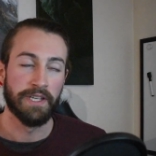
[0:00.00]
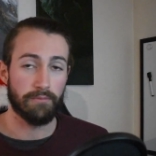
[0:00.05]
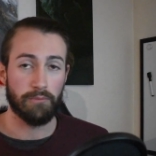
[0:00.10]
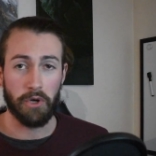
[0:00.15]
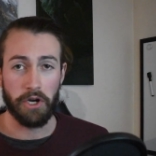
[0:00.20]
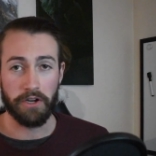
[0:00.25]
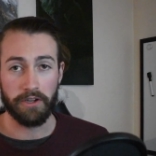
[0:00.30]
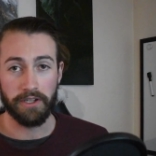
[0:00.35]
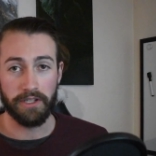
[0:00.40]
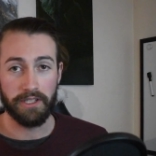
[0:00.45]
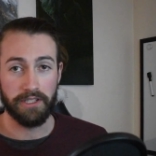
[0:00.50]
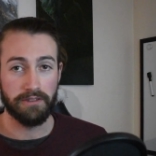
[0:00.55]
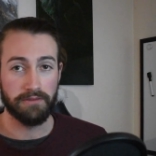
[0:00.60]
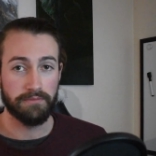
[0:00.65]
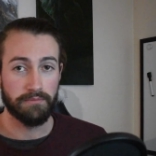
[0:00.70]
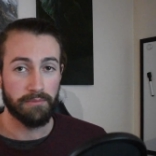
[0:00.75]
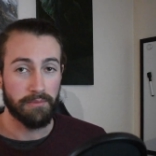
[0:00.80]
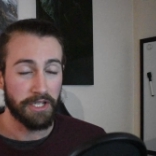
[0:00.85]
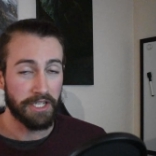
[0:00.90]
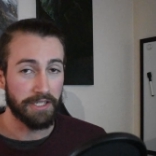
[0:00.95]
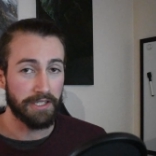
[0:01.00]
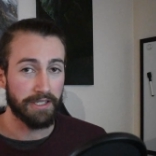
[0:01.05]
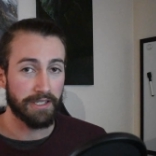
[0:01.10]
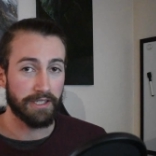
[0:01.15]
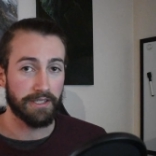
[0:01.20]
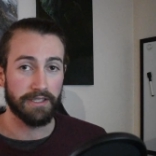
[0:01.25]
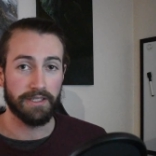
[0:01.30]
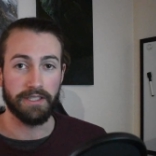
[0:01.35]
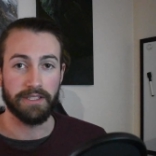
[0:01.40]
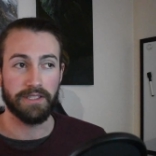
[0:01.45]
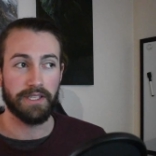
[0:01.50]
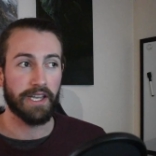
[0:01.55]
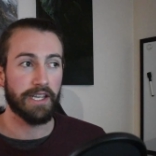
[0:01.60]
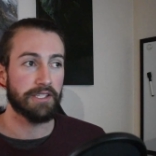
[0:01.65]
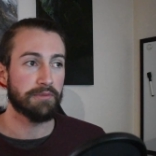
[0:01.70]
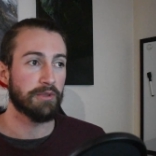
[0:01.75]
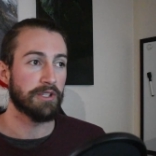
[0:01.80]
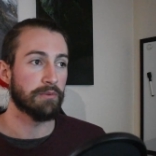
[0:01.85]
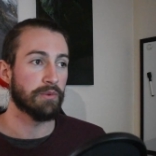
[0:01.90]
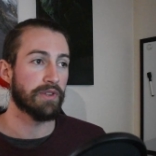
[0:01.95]
Marketing, media,
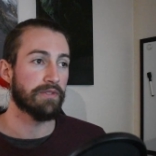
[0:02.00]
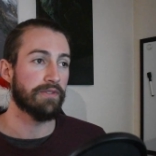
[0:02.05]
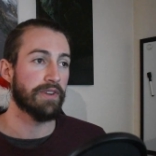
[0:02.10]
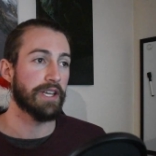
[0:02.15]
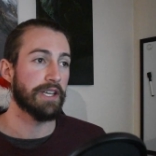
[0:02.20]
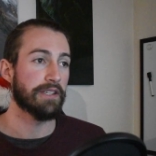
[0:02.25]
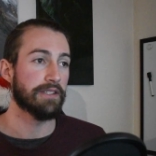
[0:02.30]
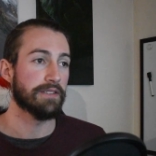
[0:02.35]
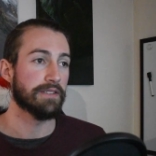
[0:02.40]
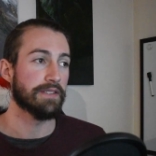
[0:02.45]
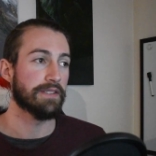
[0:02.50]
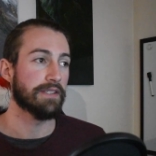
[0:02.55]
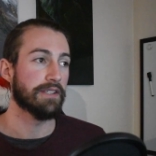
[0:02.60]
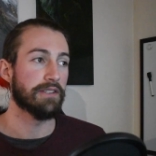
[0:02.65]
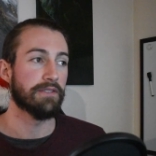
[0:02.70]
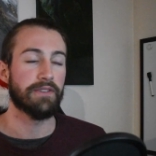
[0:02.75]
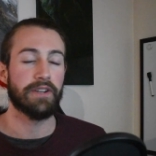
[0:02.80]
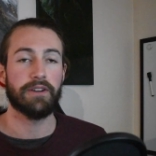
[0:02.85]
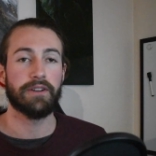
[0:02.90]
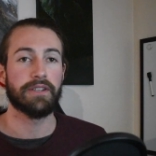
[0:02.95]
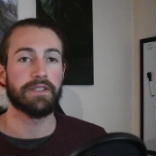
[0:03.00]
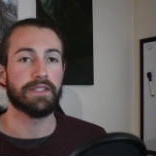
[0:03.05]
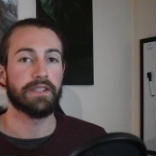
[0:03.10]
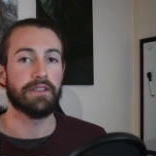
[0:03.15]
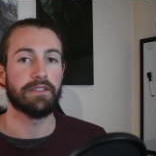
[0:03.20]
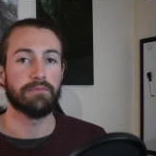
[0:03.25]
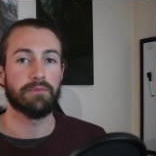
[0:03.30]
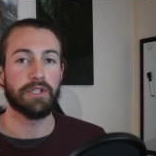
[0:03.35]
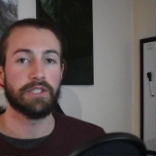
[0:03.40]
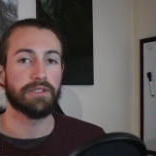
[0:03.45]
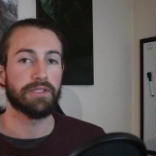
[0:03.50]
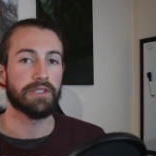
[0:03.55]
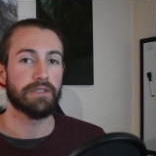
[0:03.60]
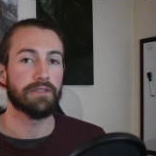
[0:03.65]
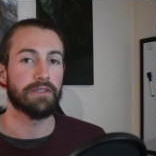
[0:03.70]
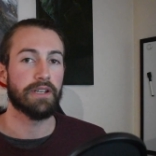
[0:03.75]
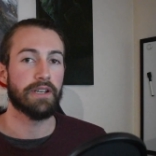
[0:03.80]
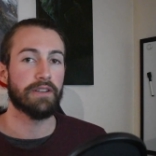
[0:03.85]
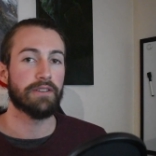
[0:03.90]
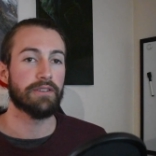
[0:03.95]
engagement with fans, and the various
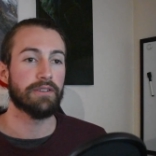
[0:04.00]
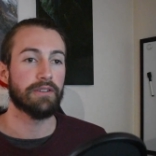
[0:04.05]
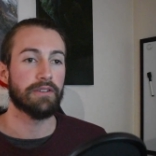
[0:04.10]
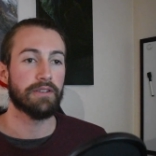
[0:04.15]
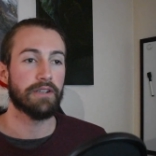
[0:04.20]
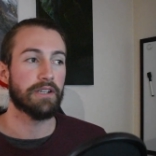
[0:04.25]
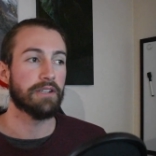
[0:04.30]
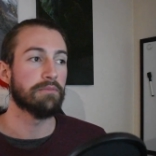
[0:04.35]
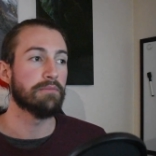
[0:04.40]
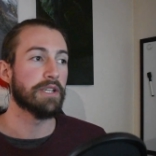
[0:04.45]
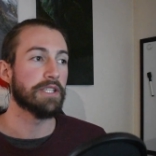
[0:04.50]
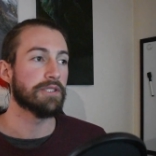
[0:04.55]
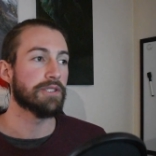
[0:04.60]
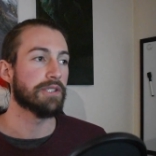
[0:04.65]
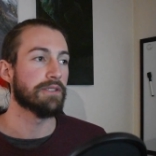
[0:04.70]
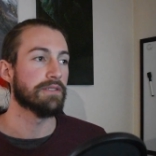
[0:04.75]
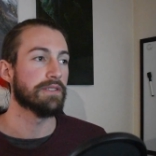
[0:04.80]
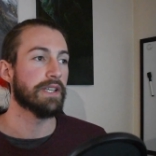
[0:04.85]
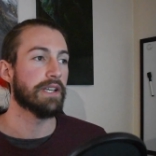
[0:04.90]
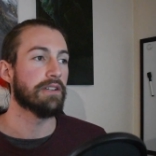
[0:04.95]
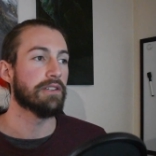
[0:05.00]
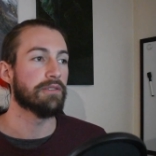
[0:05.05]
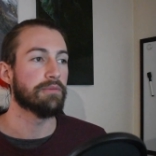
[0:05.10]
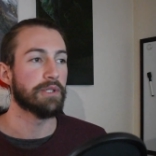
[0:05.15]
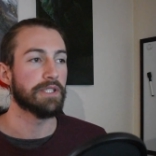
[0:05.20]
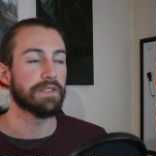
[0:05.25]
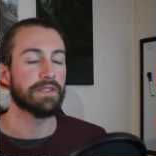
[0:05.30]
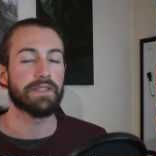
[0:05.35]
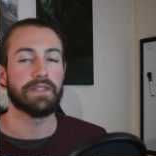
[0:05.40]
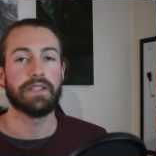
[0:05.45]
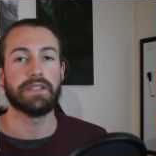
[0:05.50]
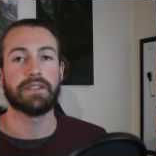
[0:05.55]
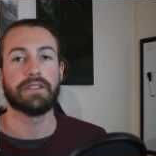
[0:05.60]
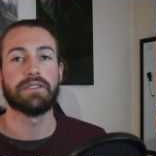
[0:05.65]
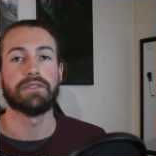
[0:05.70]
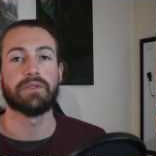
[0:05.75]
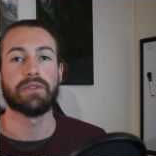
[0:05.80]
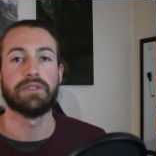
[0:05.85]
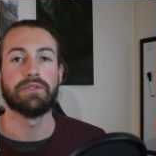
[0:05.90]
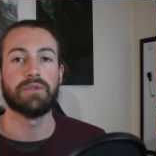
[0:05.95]
other unmentioned elements that
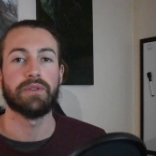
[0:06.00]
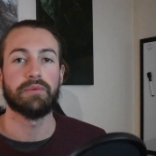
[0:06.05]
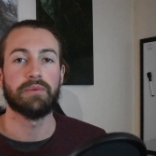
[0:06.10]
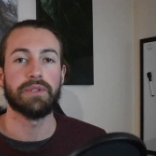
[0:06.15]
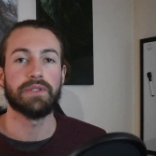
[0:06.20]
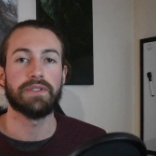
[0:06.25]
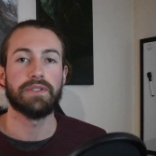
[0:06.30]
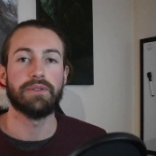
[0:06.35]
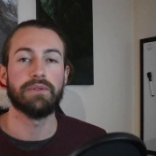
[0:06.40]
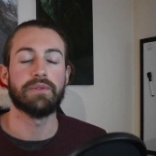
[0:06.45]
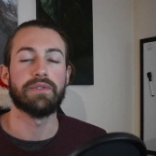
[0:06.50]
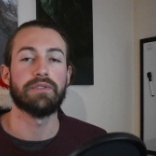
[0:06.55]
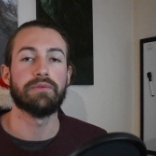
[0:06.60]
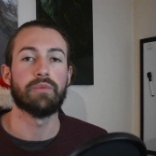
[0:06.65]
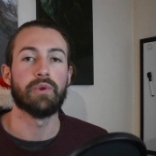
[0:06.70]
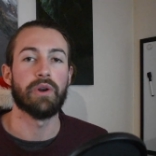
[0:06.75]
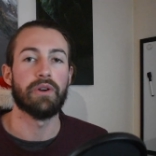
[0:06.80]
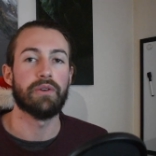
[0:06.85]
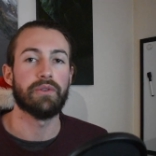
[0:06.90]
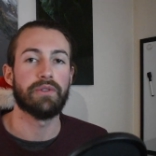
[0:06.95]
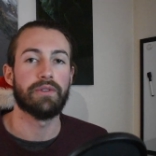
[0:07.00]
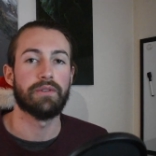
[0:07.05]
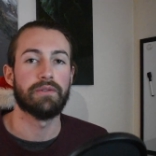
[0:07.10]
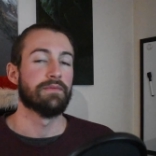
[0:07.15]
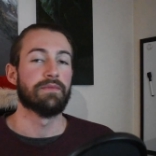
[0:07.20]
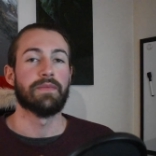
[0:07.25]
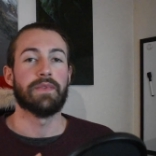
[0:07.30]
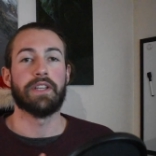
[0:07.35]
can contribute to YouTube growth.